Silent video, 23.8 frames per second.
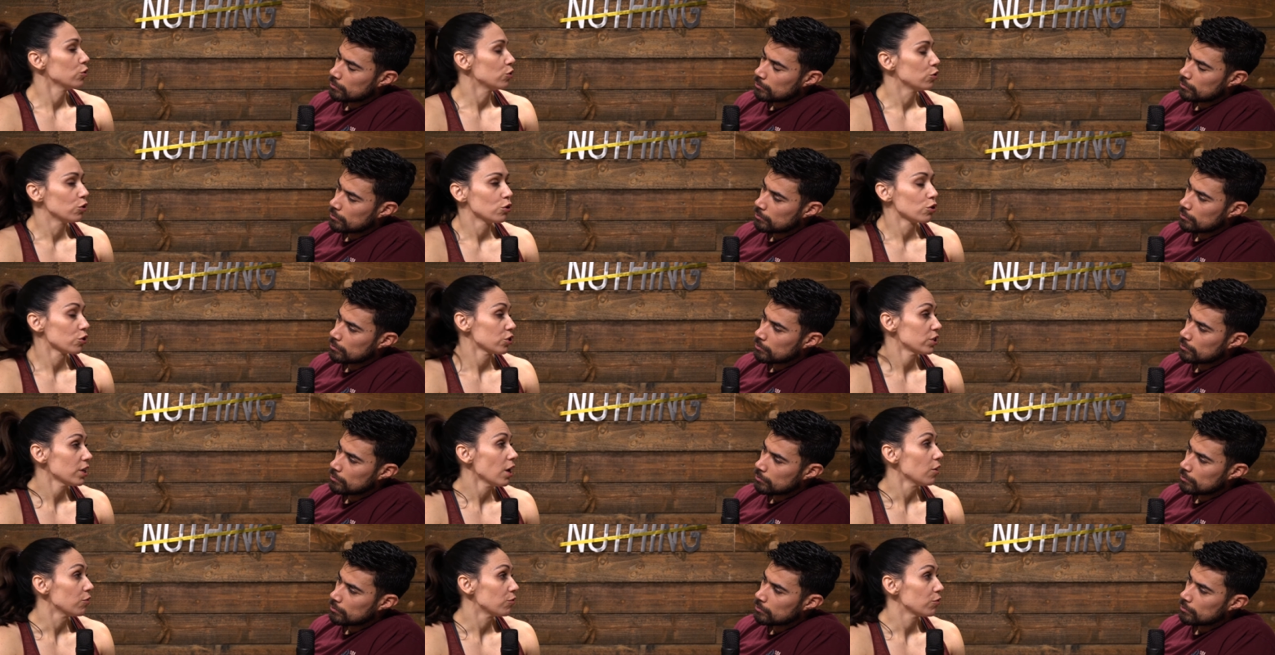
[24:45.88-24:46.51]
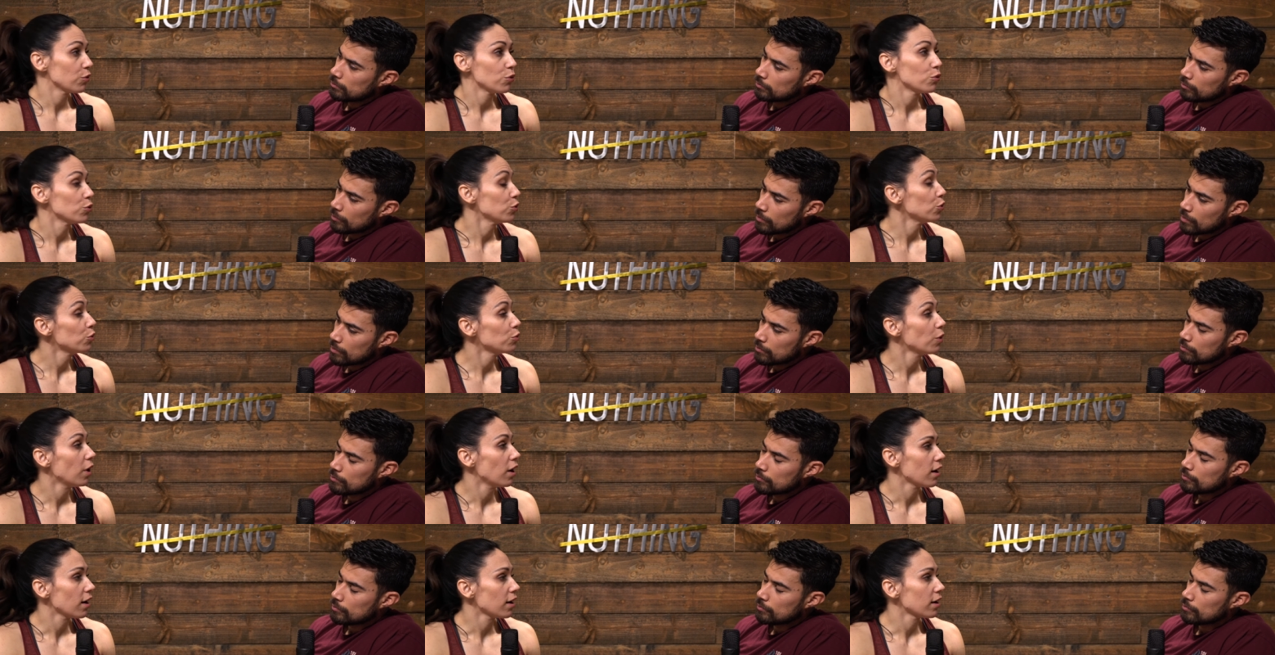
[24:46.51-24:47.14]
Speaker 1: yourself, who you
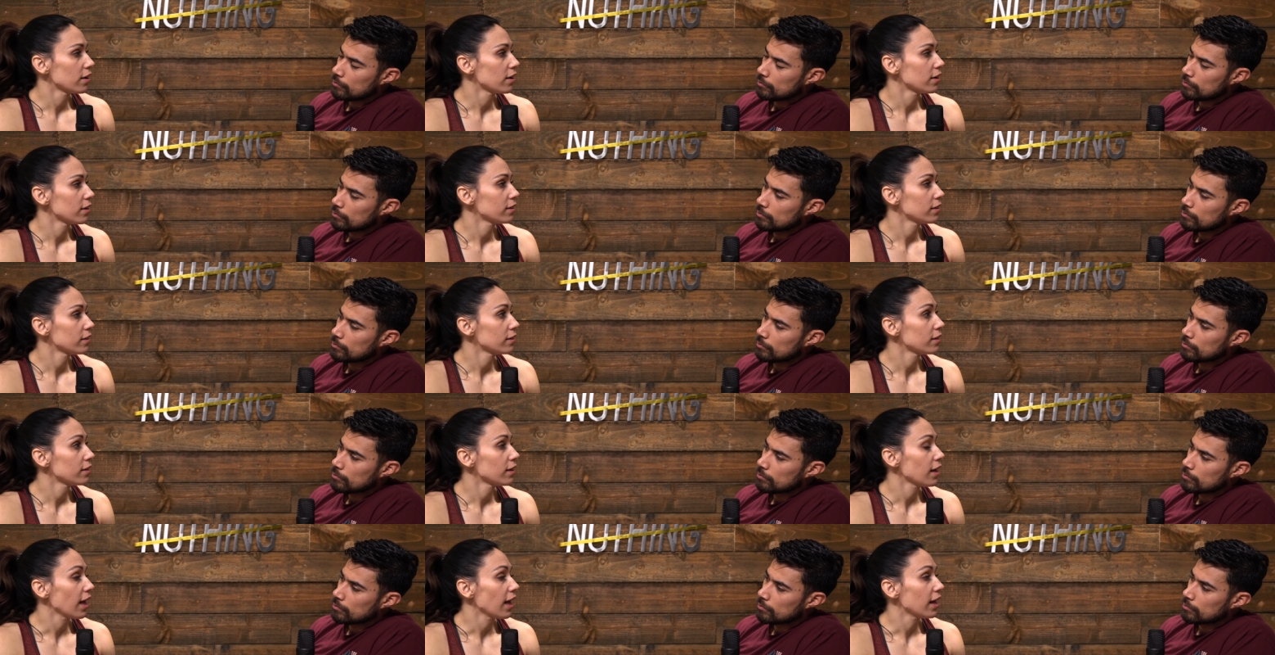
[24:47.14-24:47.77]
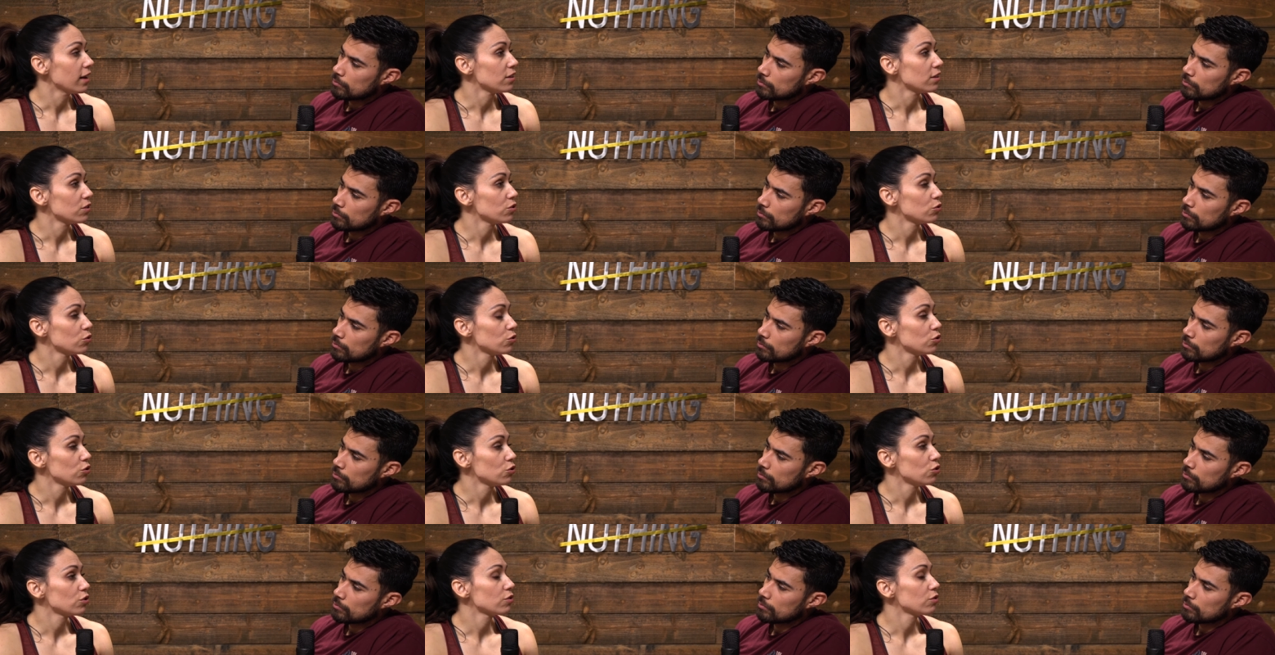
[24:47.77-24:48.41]
are. And as soon
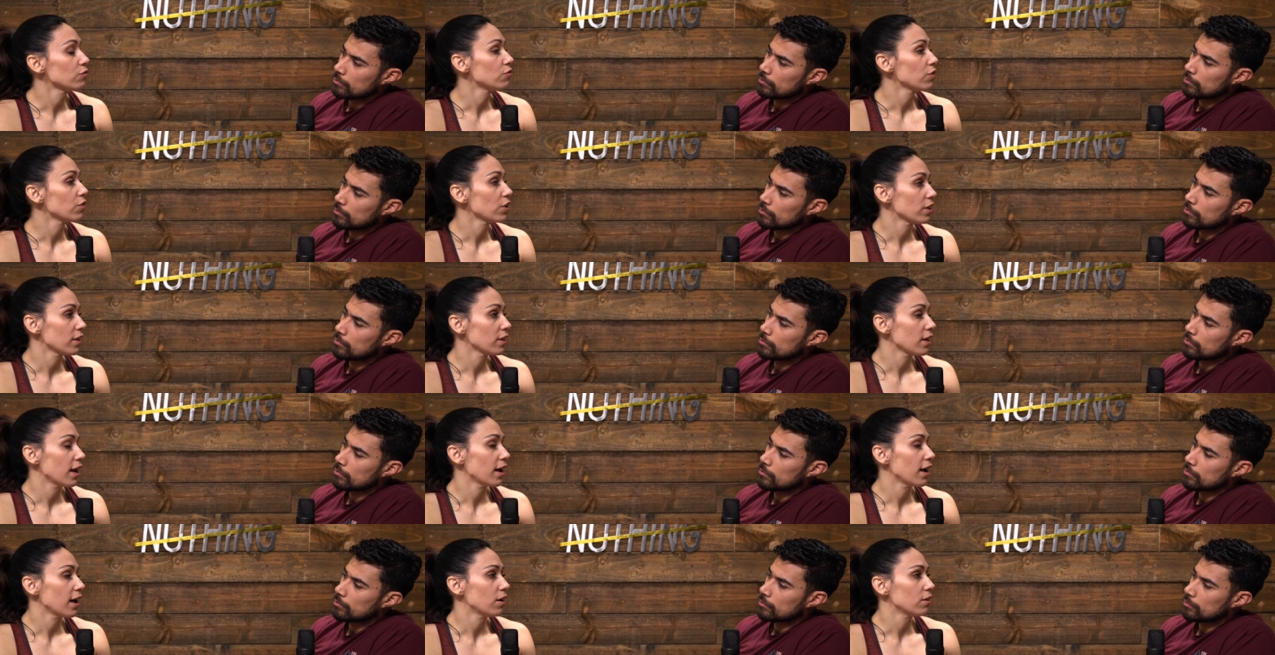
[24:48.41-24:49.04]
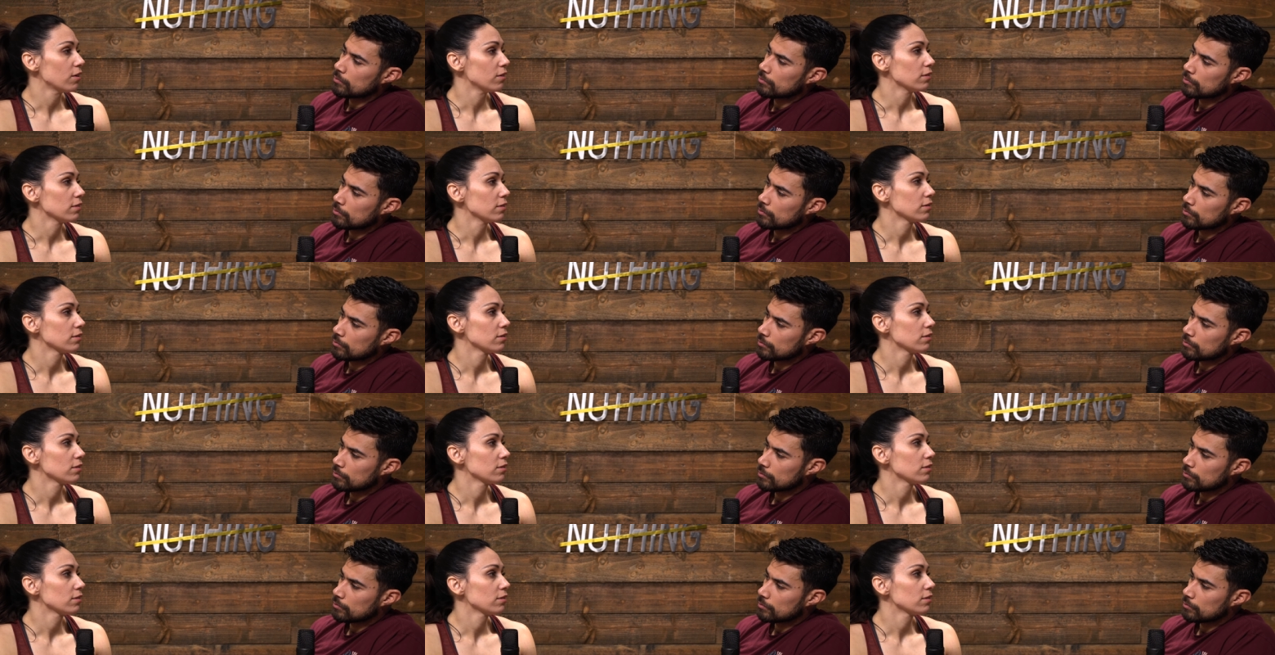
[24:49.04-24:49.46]
as you can figure that out,